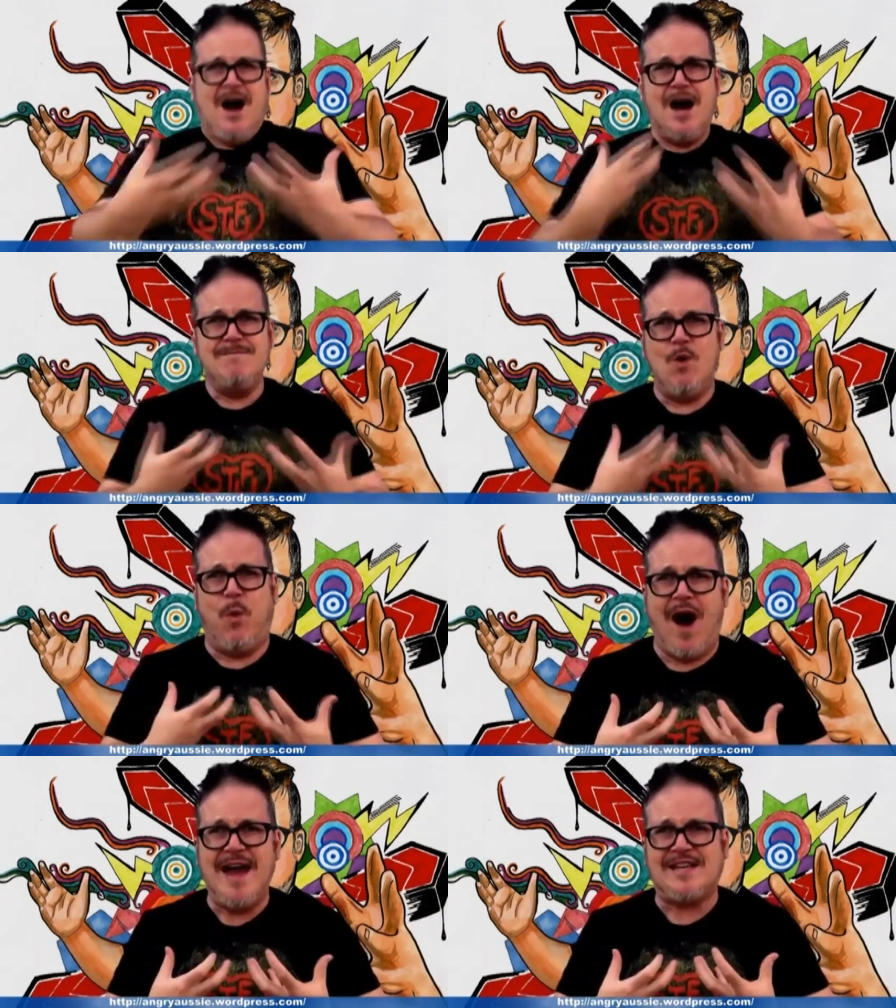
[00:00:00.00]
I'm a
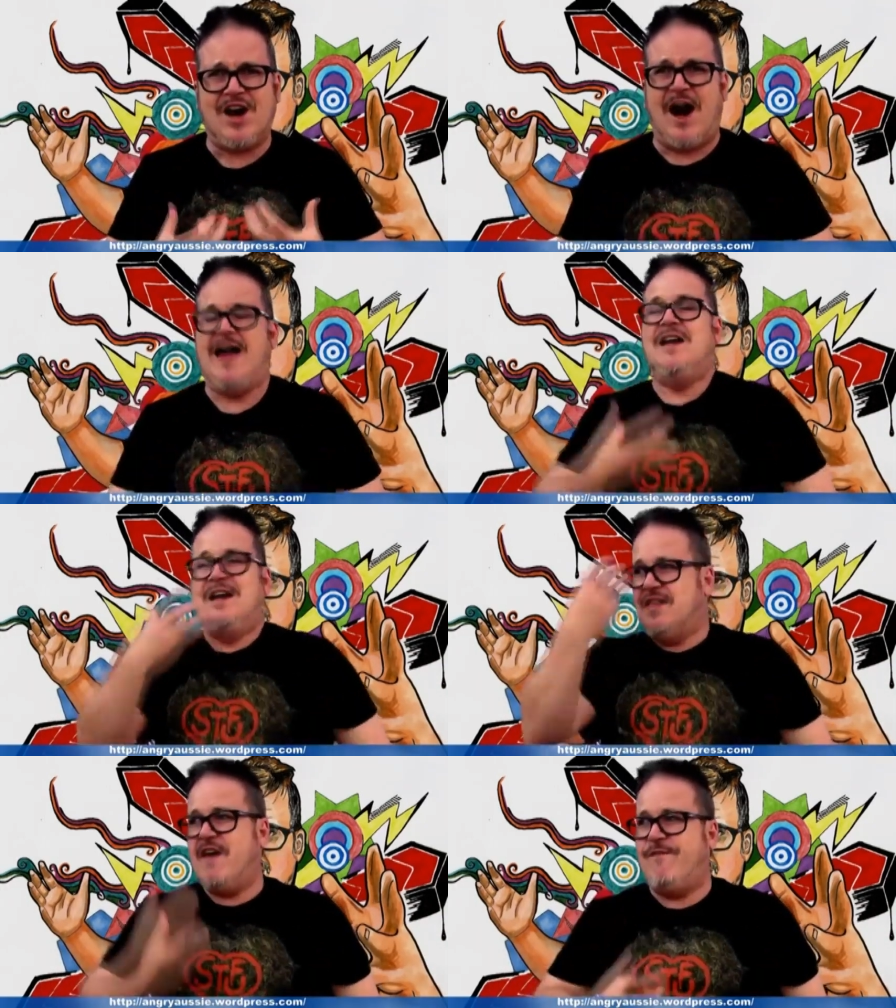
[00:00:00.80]
white guy.
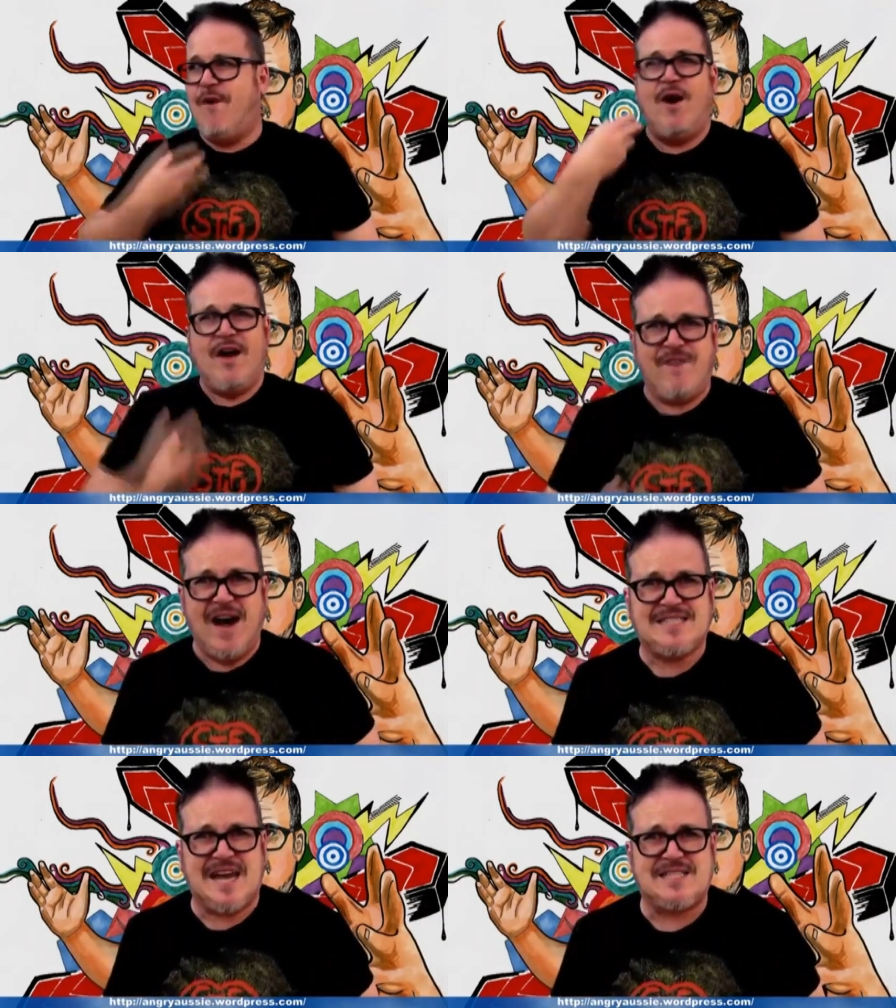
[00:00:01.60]
Therefore, if
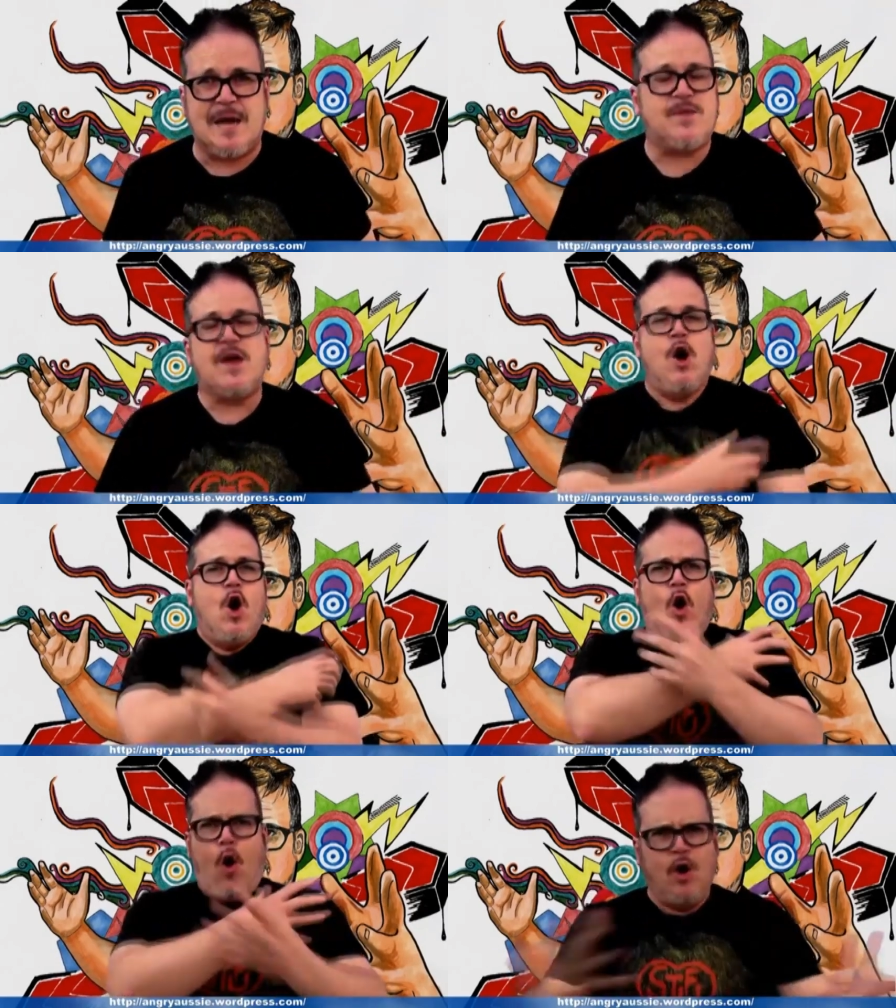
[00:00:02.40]
I say something,
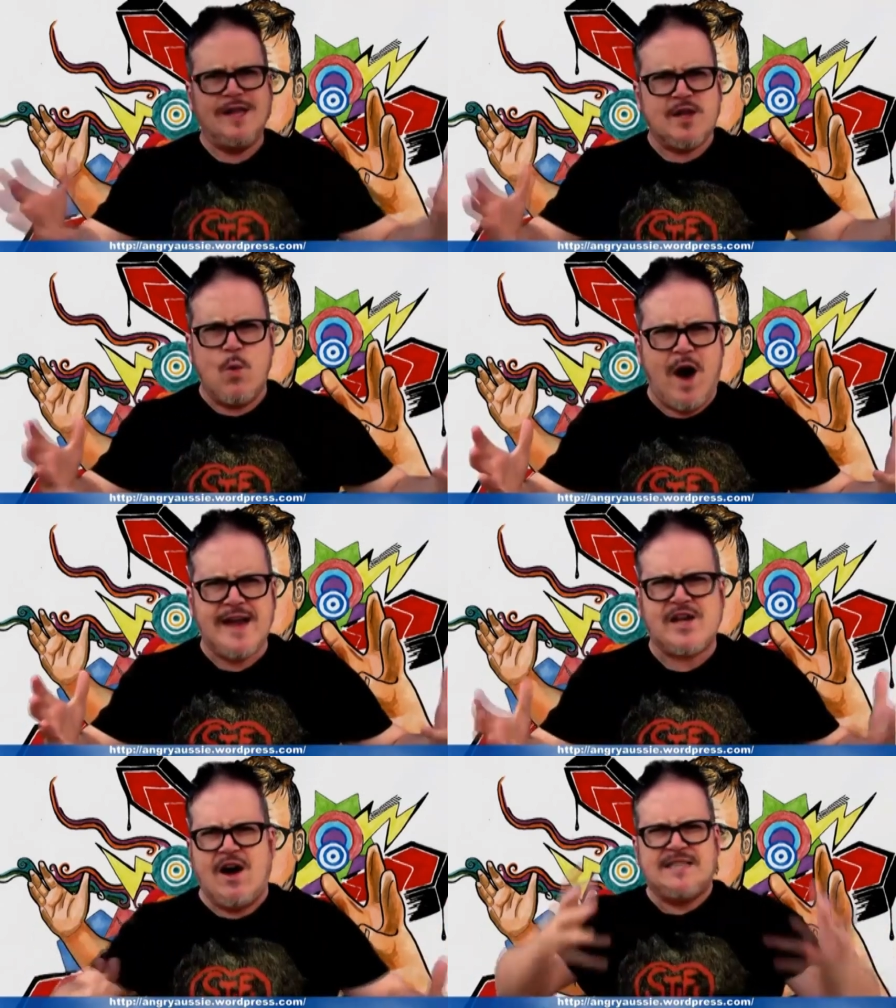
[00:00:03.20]
all of the
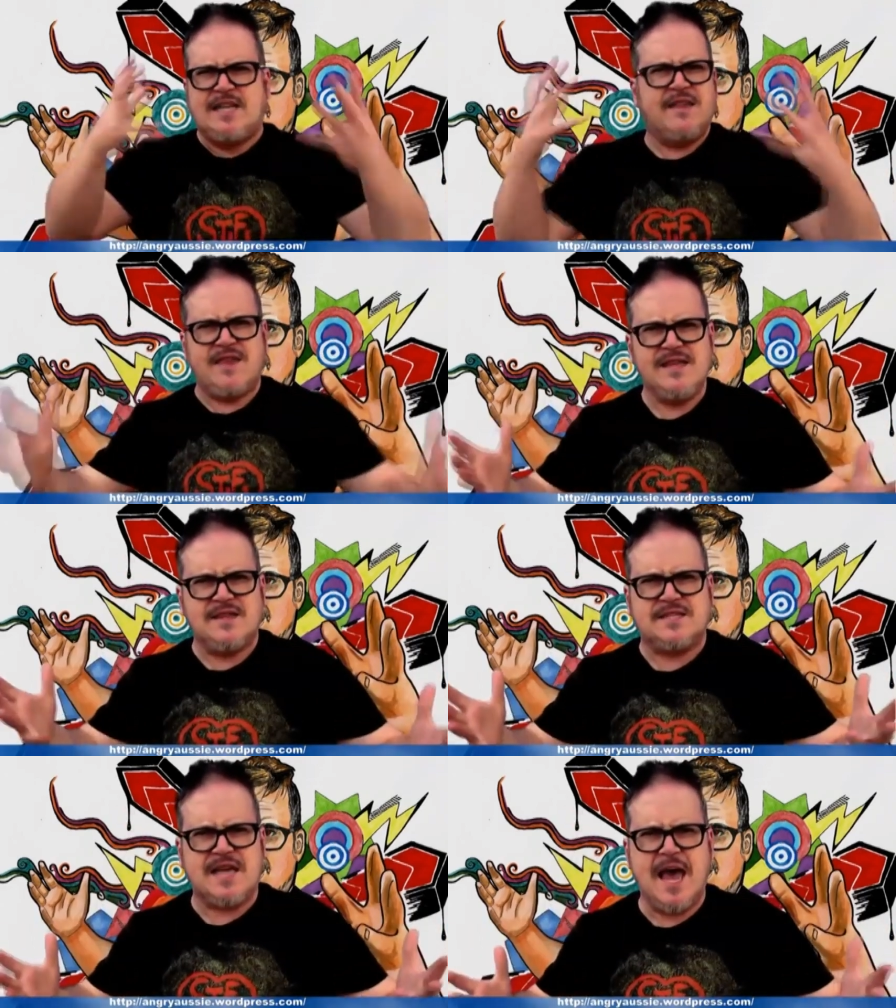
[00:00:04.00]
white guys think
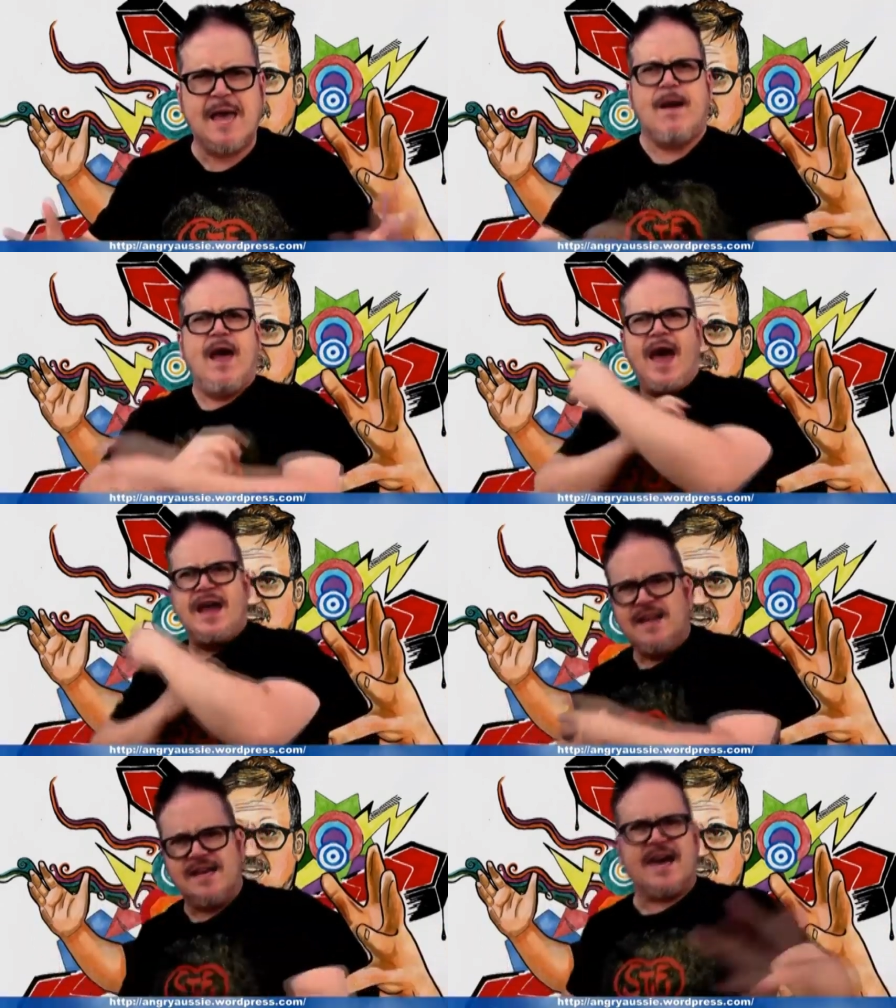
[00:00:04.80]
the same
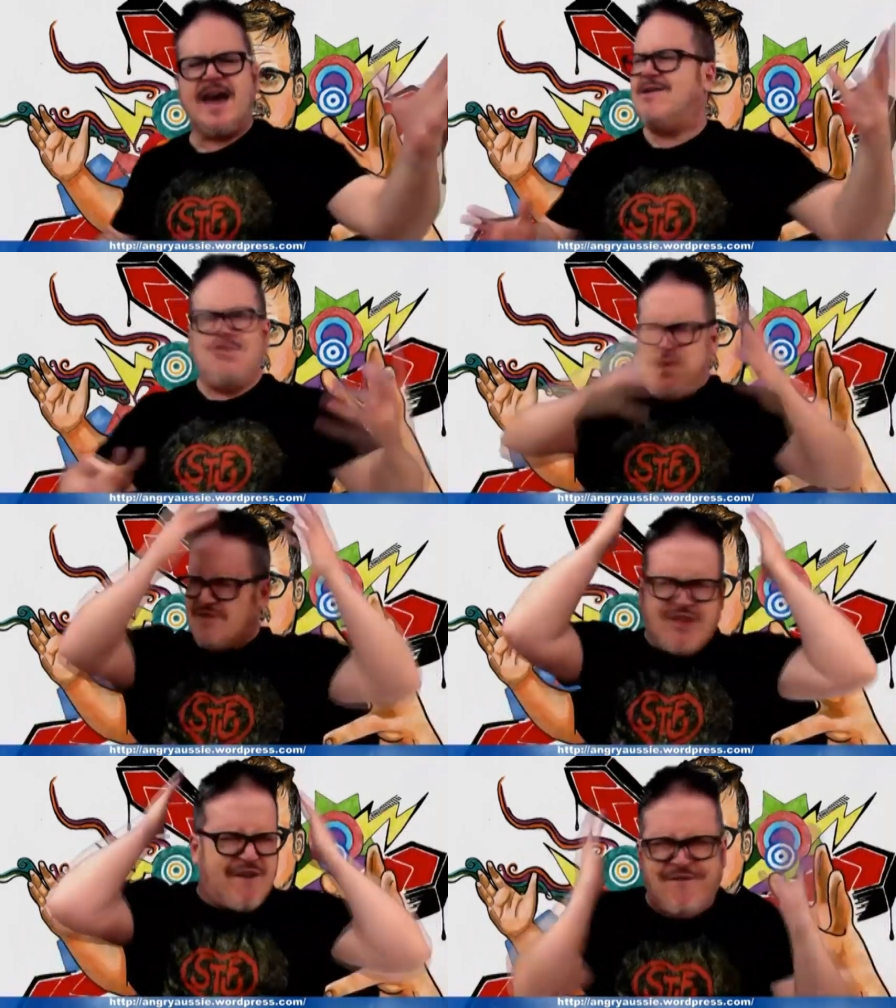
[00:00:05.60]
and negate.
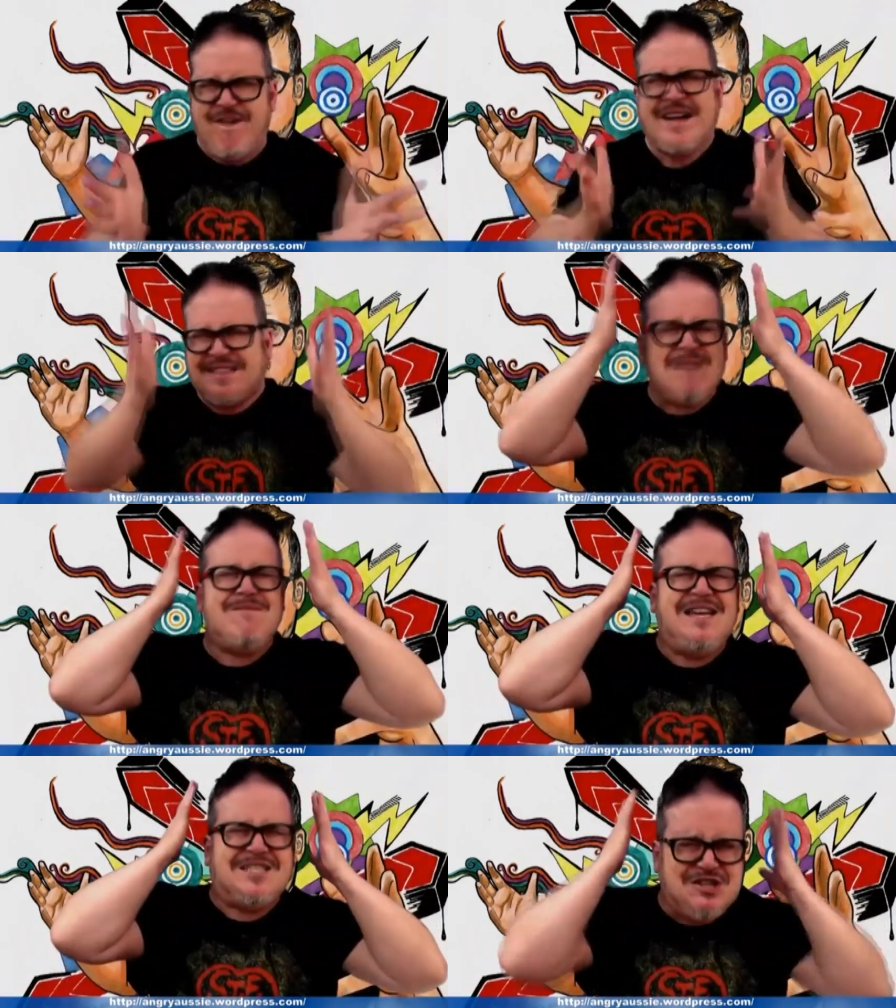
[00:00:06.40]
What the fuck? That
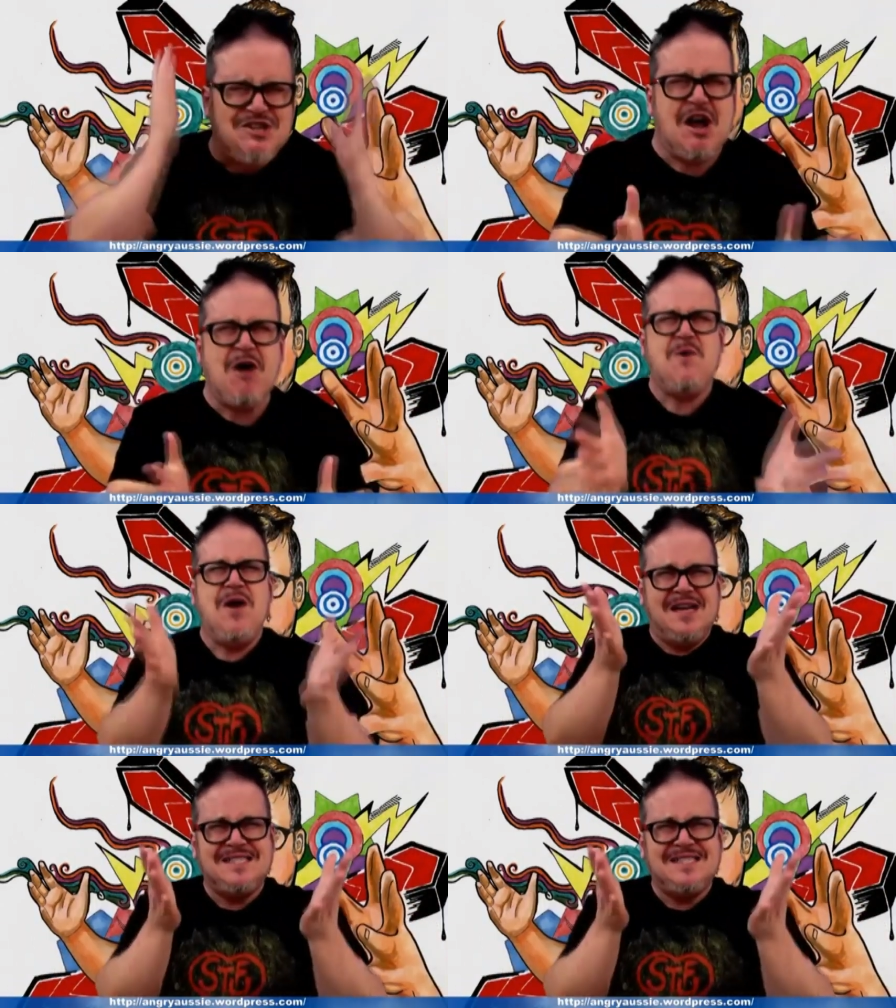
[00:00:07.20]
makes no